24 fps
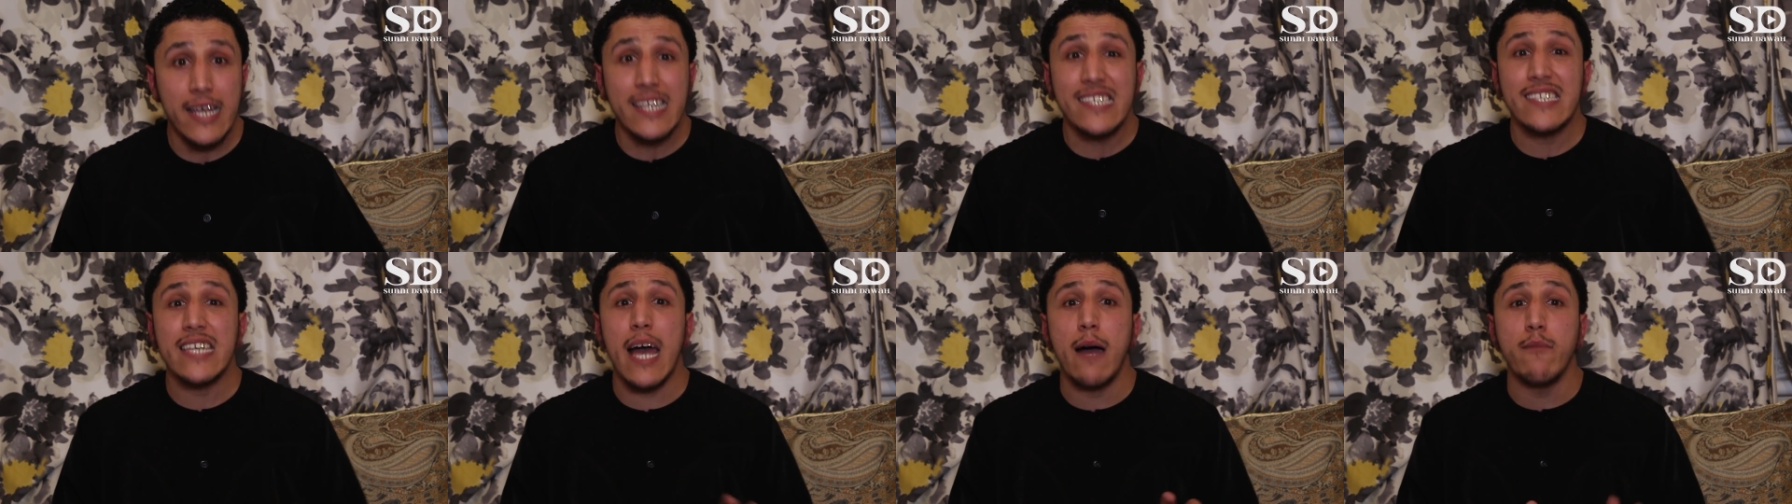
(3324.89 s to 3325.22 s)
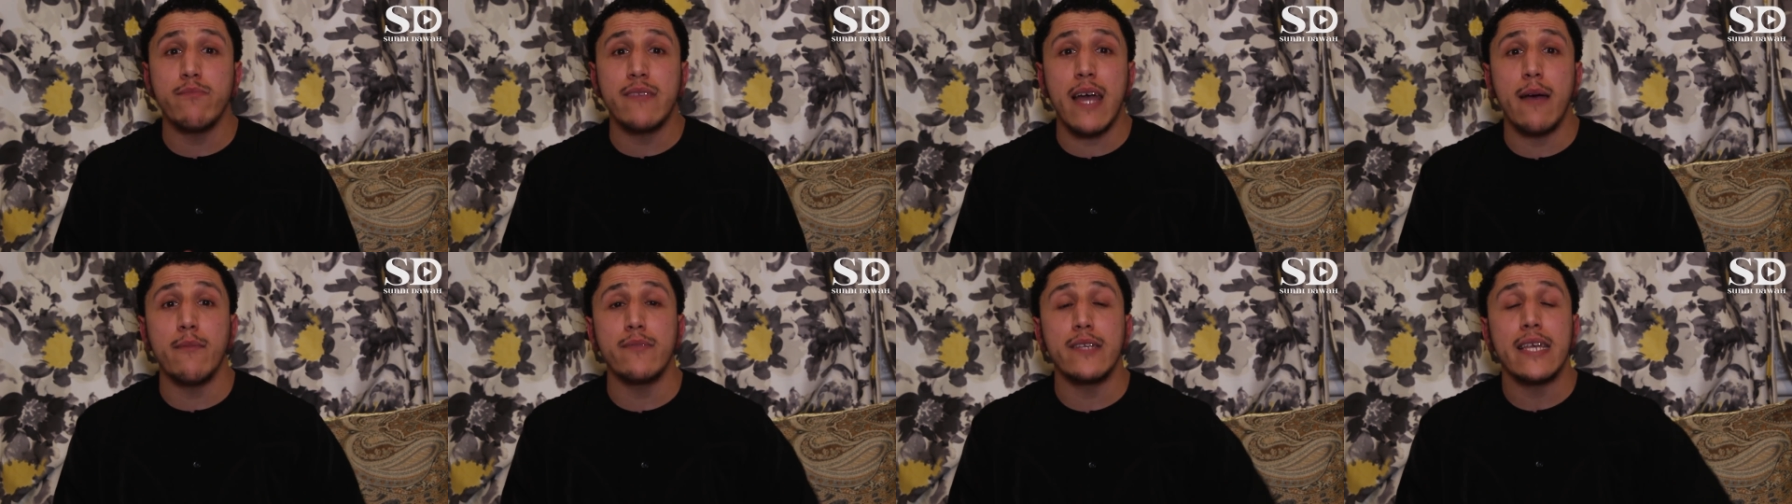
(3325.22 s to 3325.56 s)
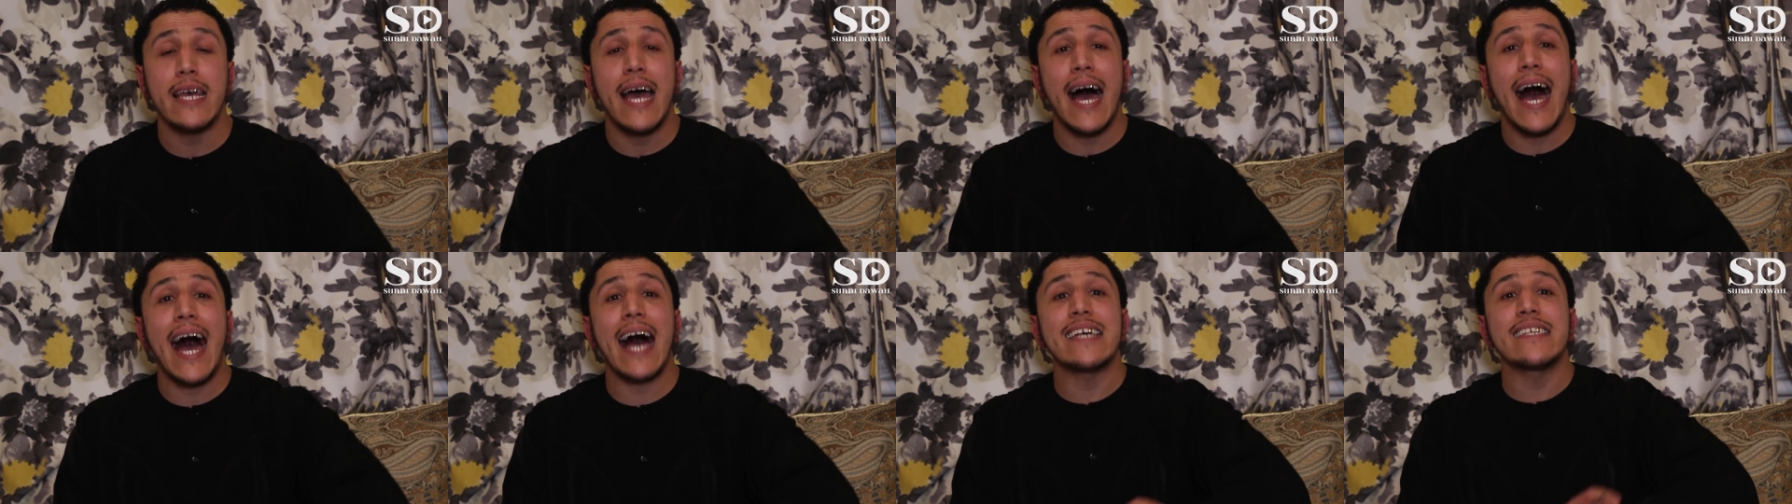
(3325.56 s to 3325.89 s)
Sometimes
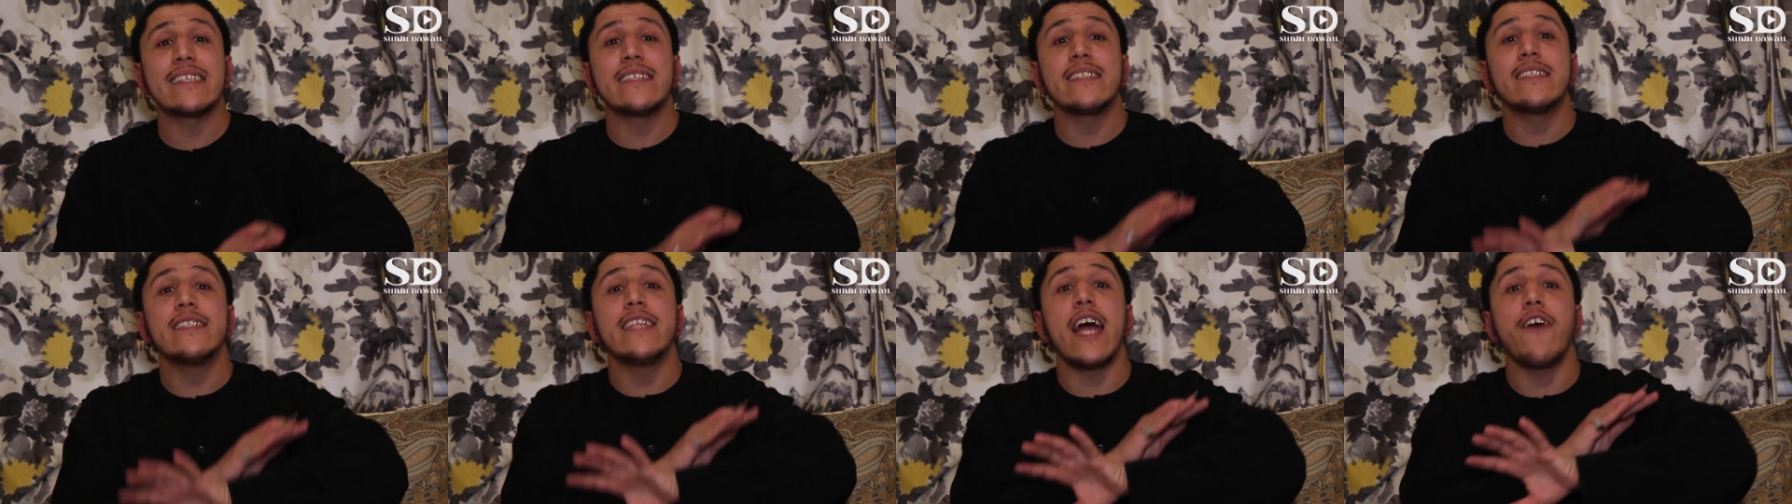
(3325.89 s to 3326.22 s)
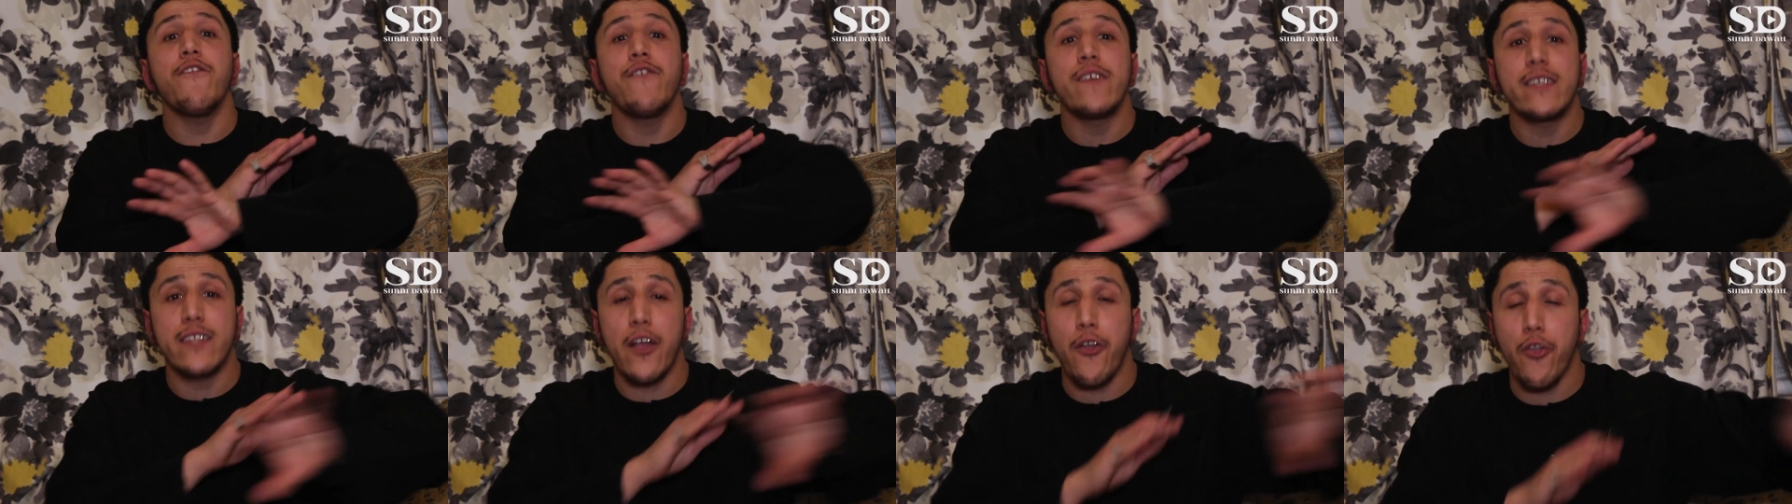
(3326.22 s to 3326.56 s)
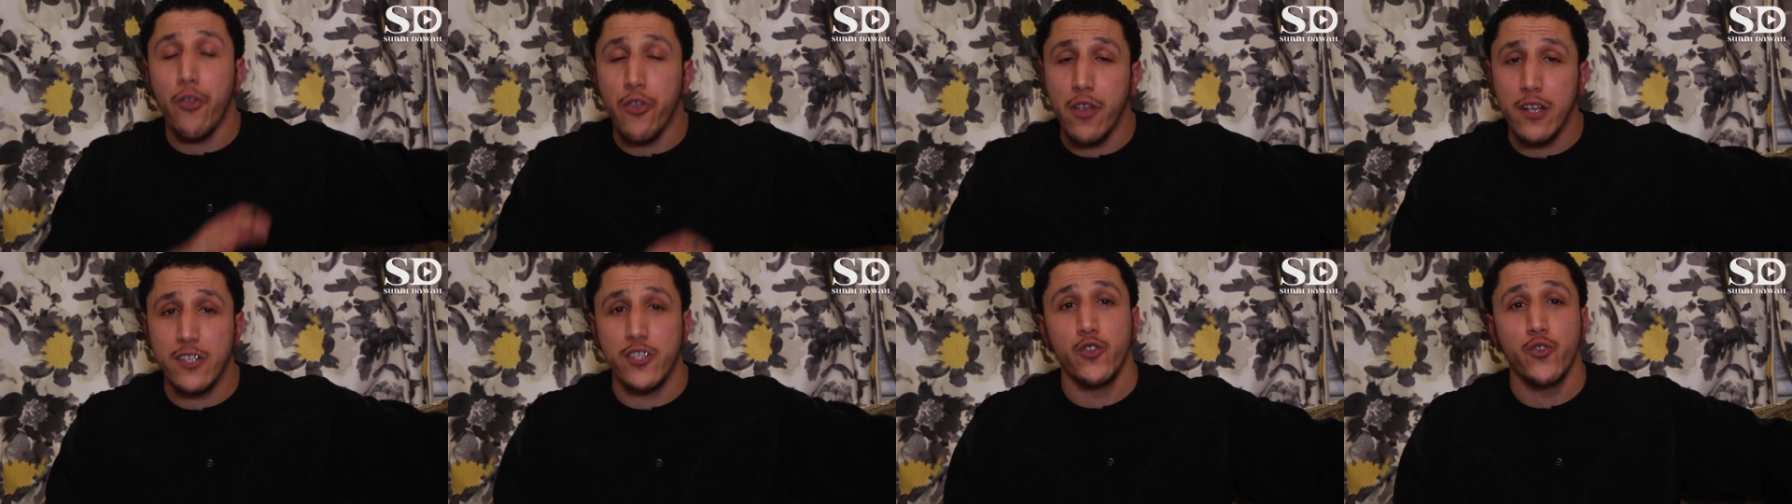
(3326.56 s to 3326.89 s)
has nothing
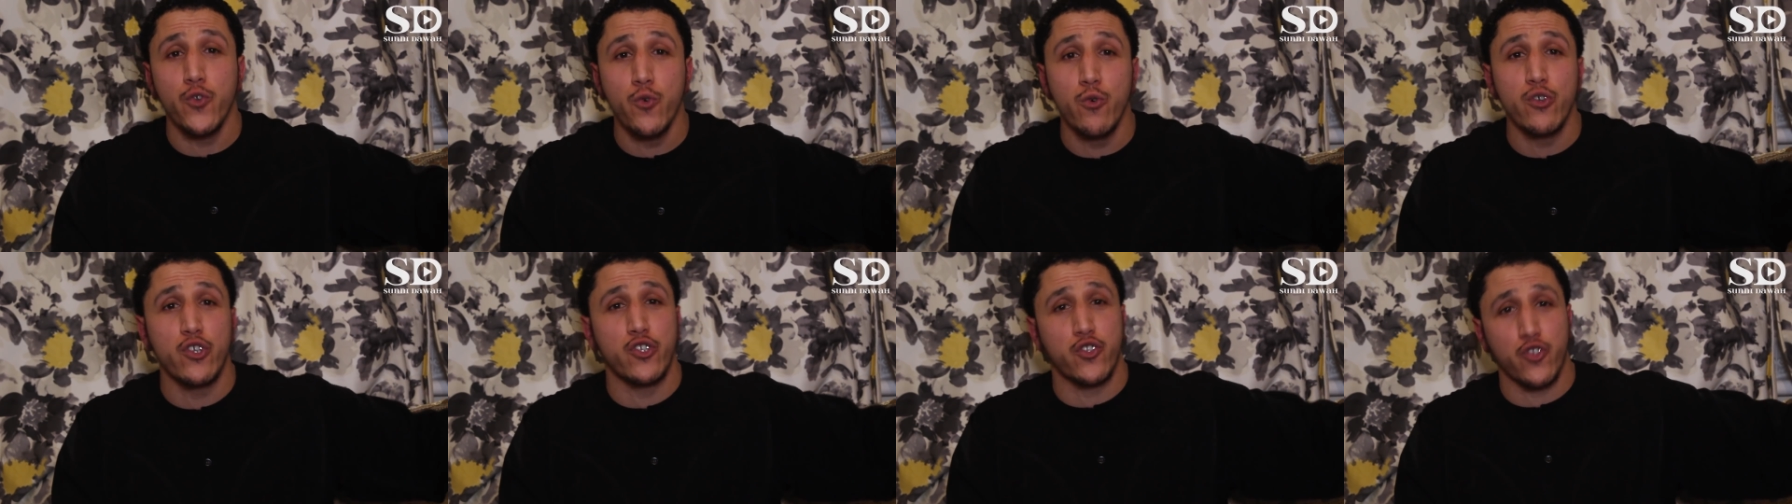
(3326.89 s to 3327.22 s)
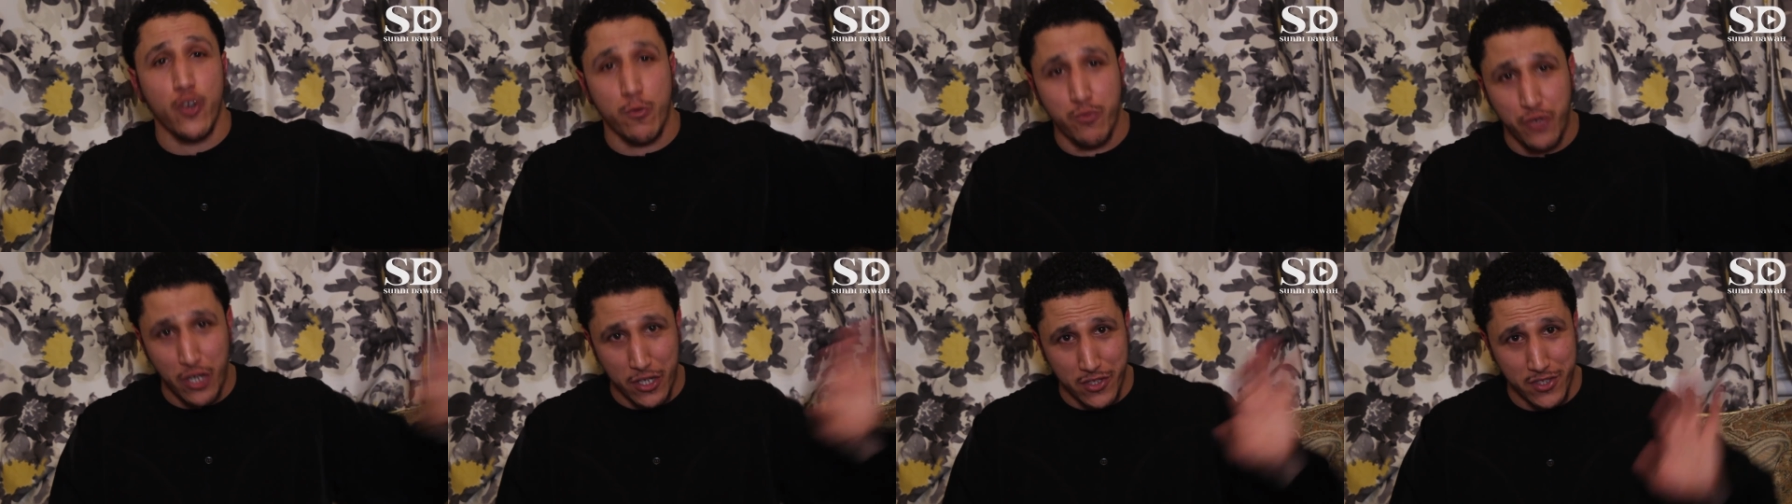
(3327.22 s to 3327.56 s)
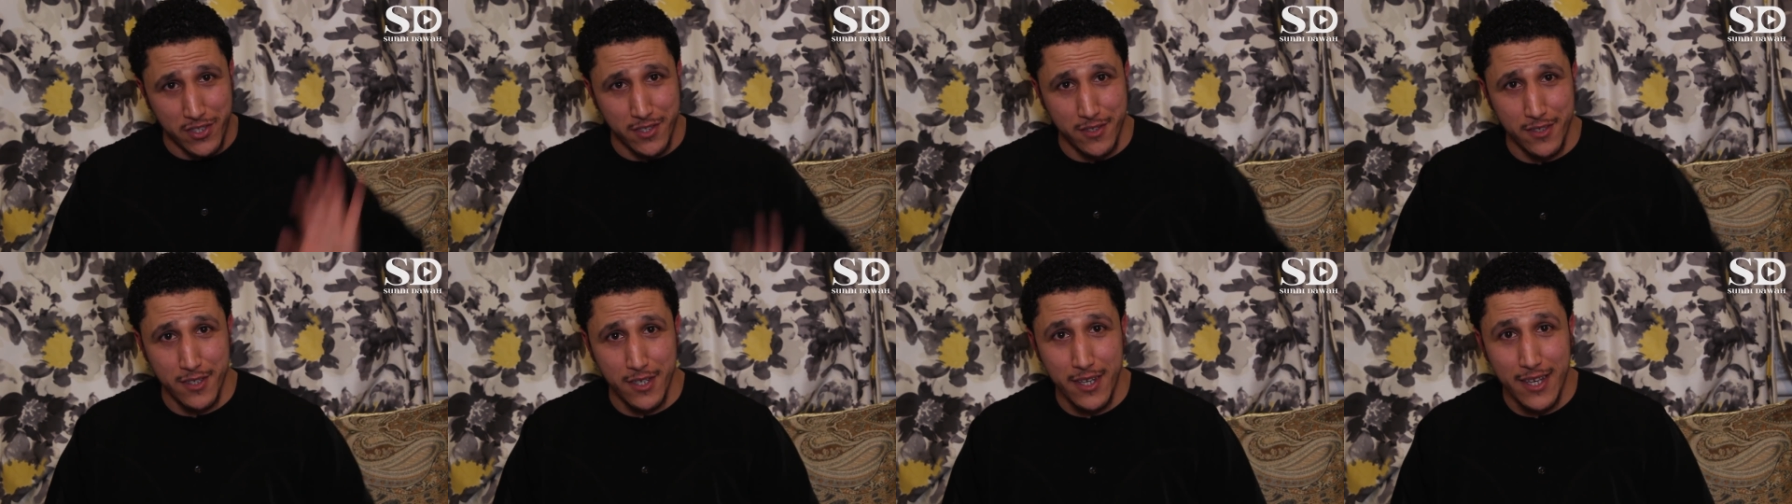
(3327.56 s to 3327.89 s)
to do with the
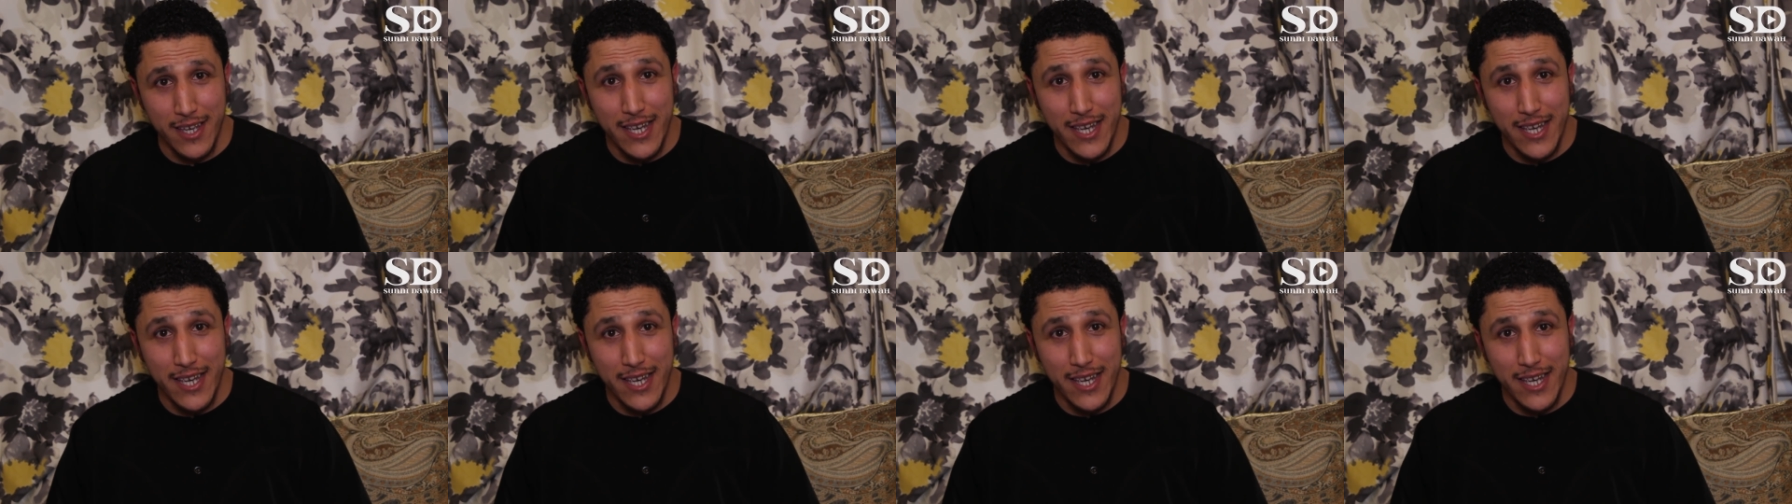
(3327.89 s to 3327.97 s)
subject.